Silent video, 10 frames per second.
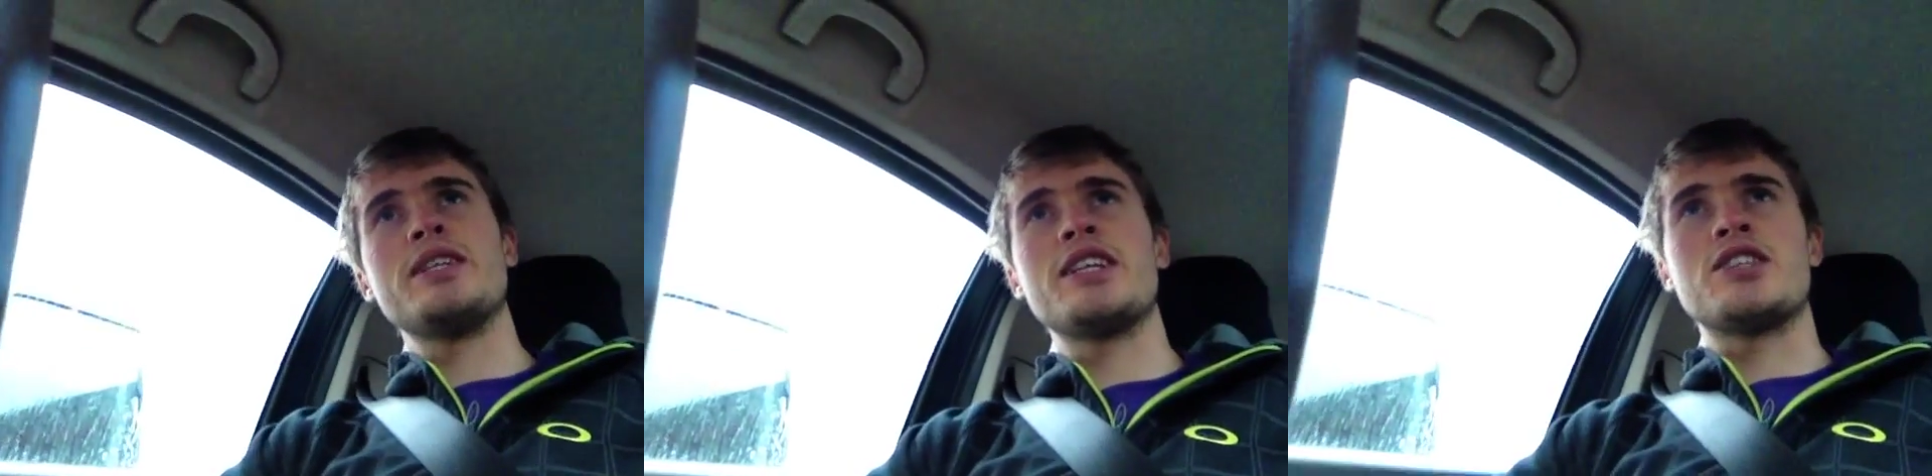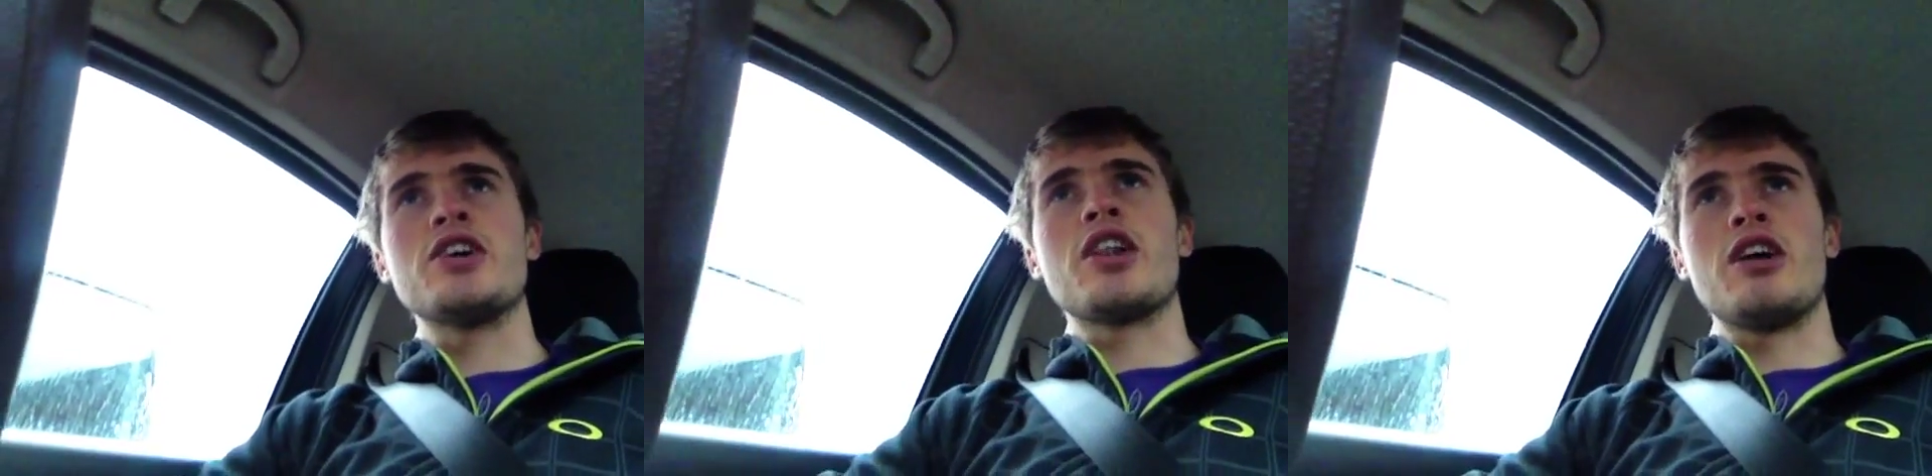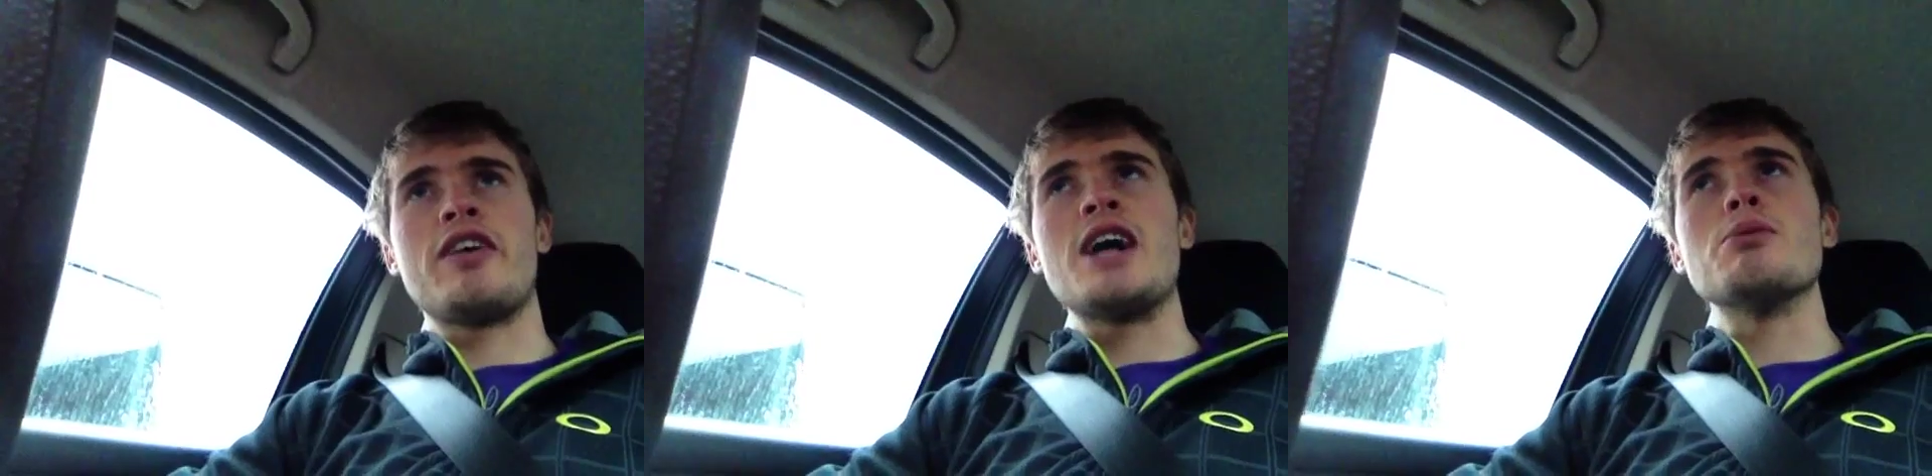it did turn a
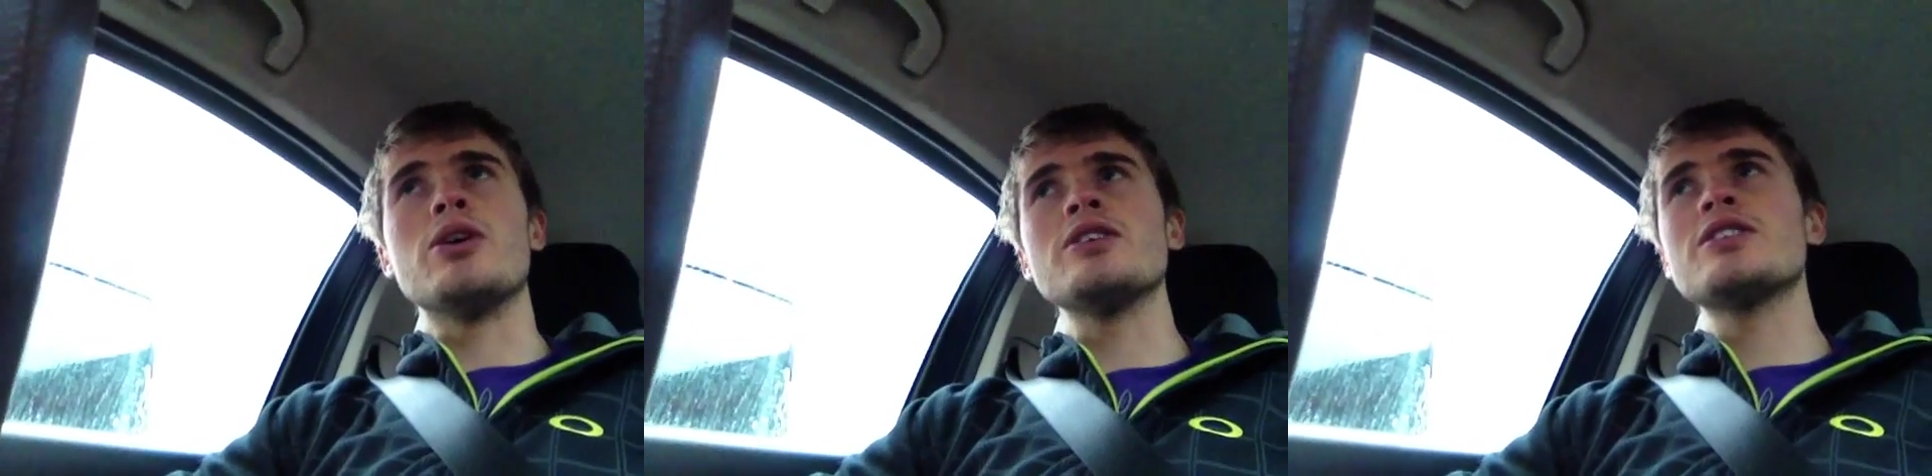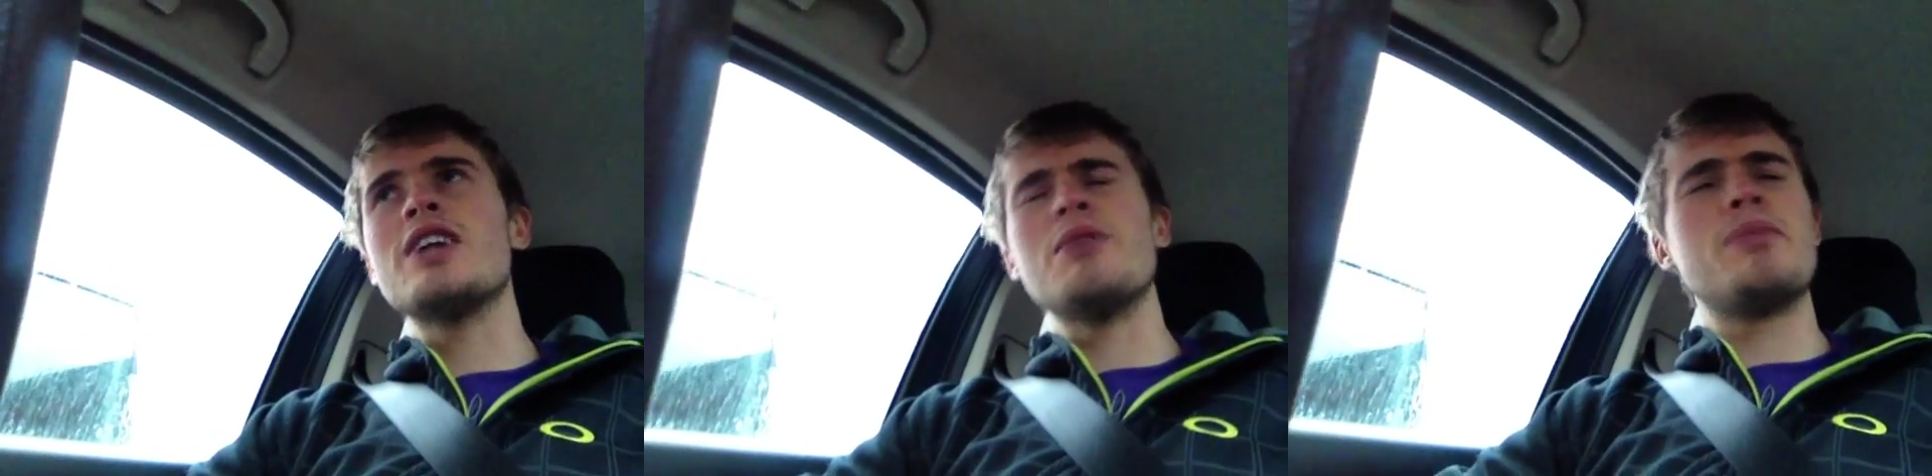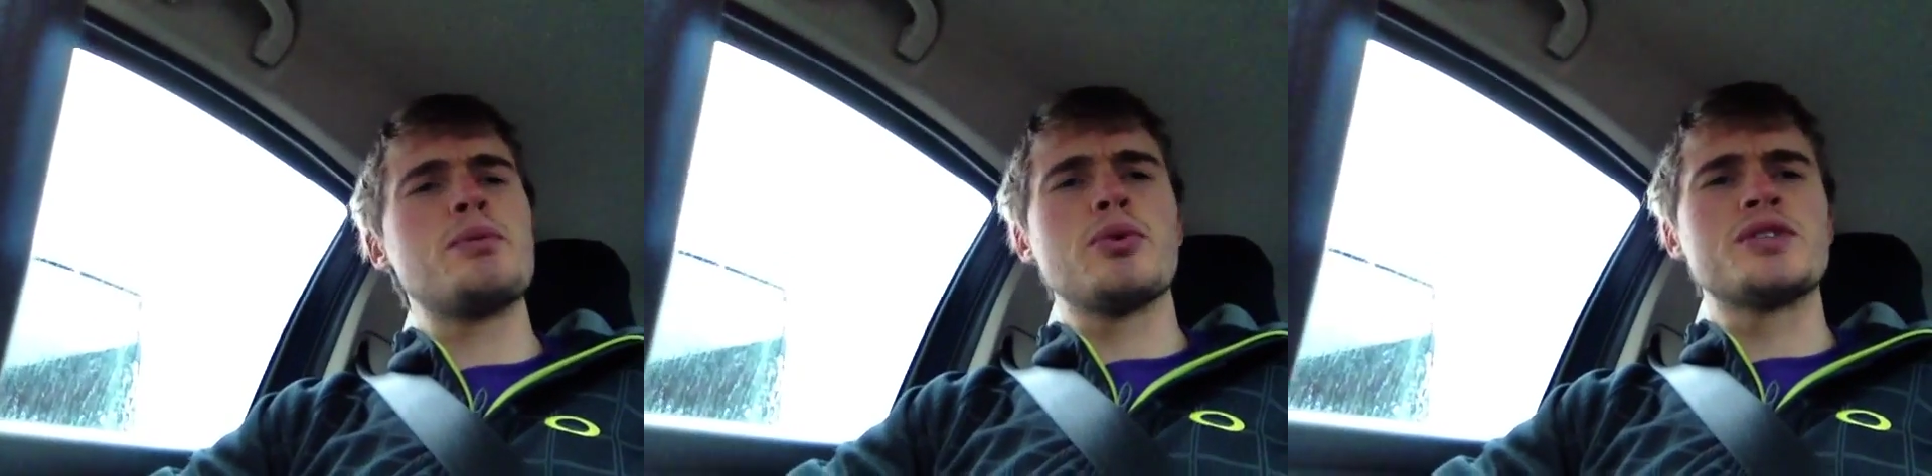lot of eyeballs, and
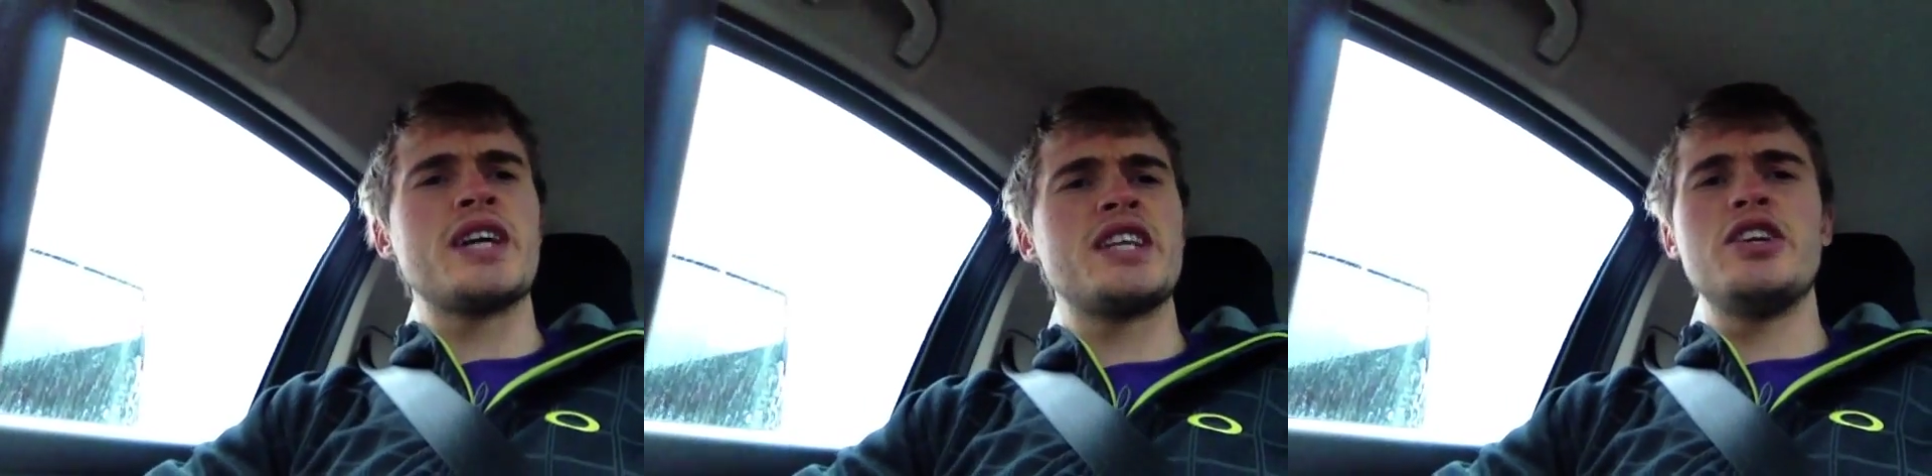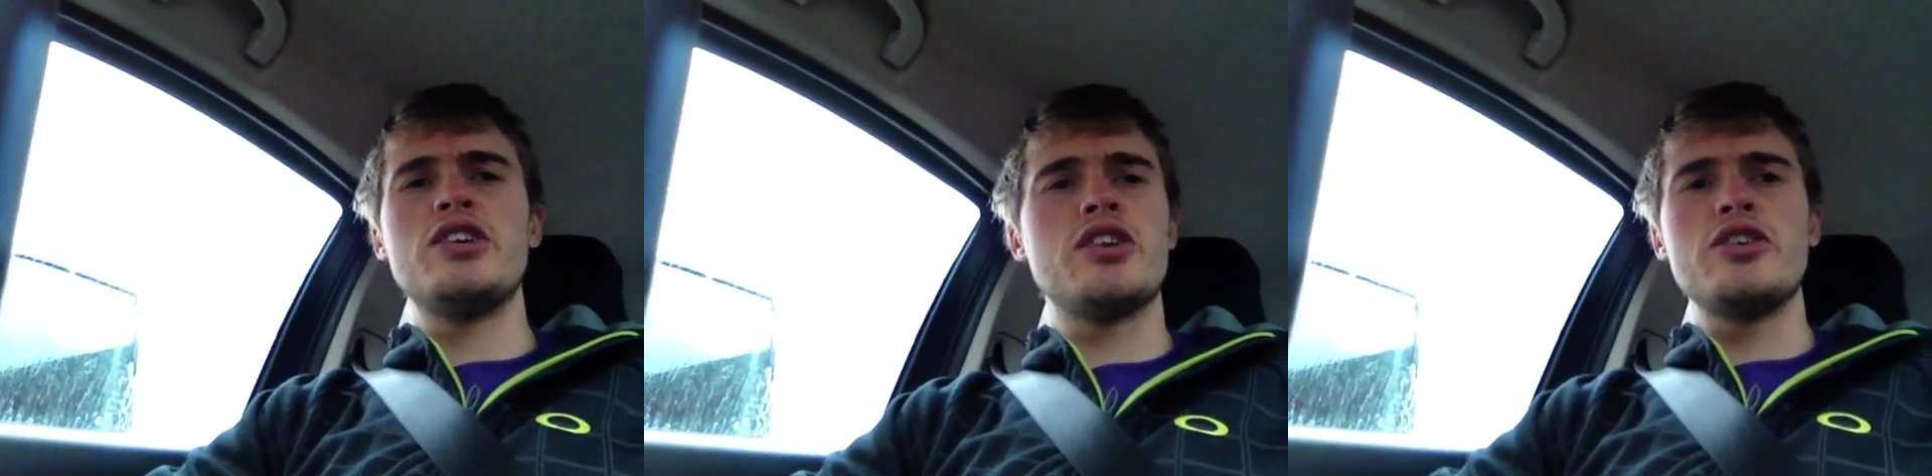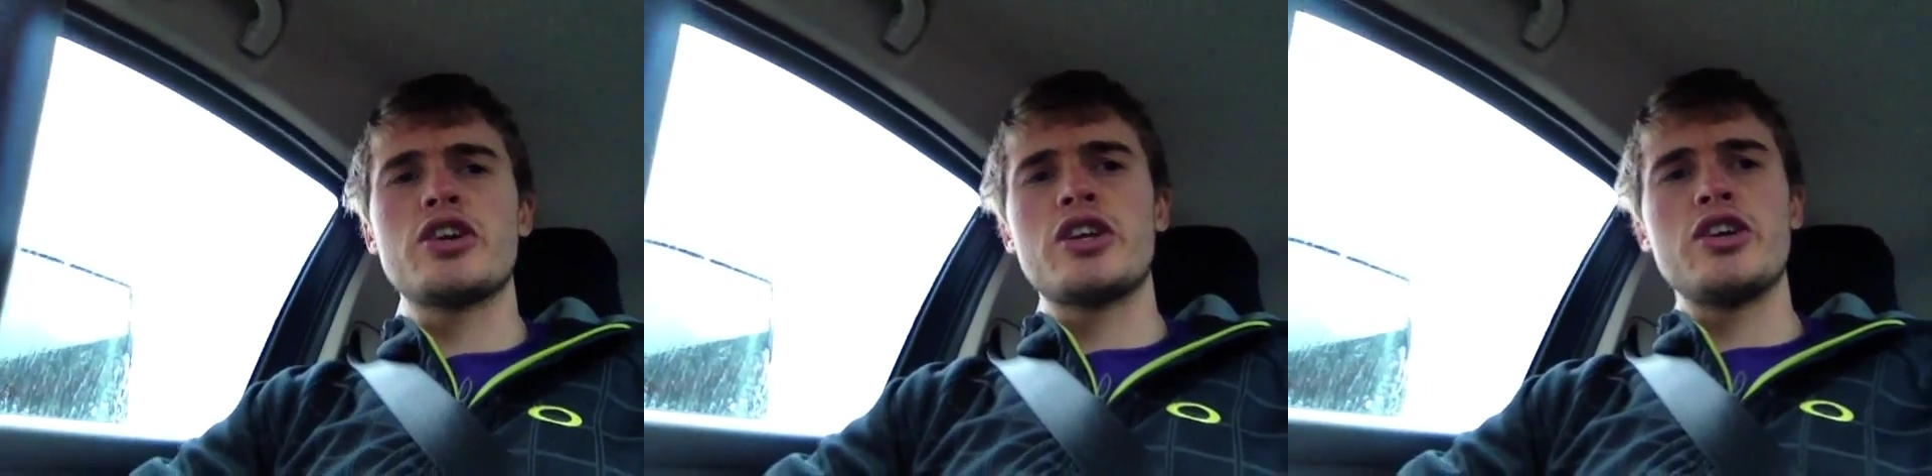people were saying, you, you know, you,